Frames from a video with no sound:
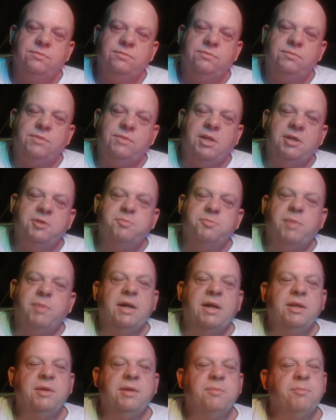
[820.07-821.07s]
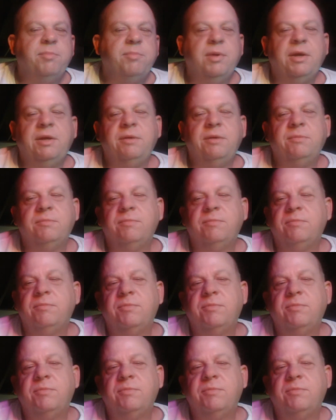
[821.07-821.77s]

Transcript: Nice body and paint.